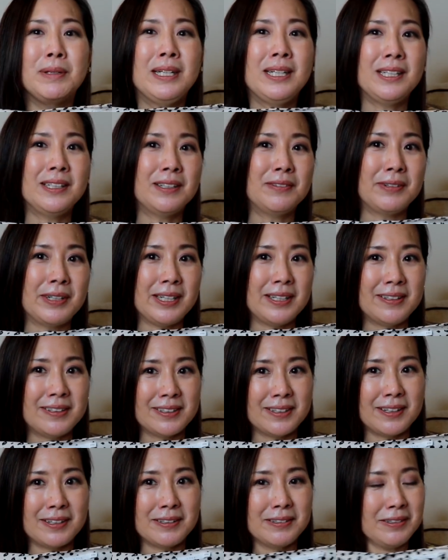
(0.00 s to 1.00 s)
but it's very
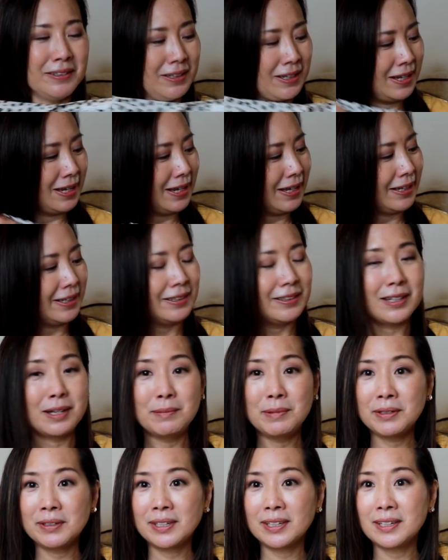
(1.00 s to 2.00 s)
subtle. It's
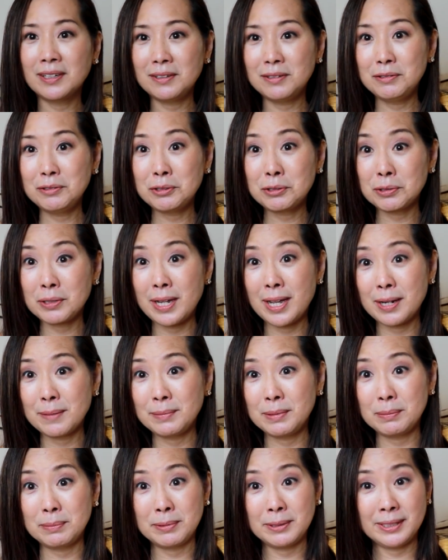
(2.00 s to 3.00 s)
almost like a neutral
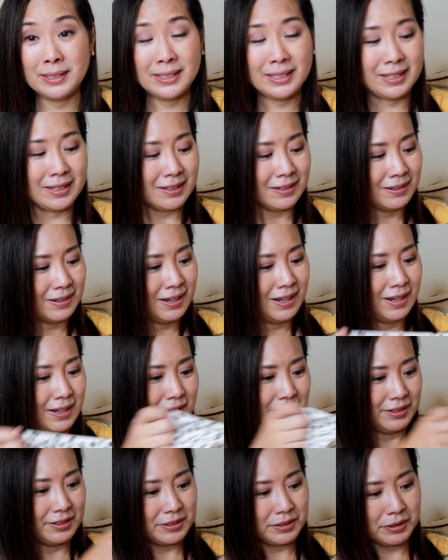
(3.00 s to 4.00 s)
animal print, yeah?
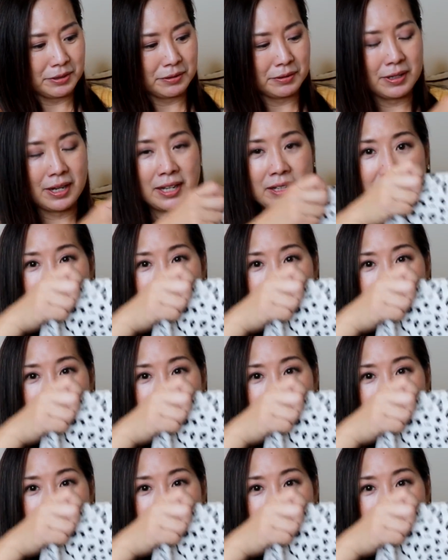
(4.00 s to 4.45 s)
So I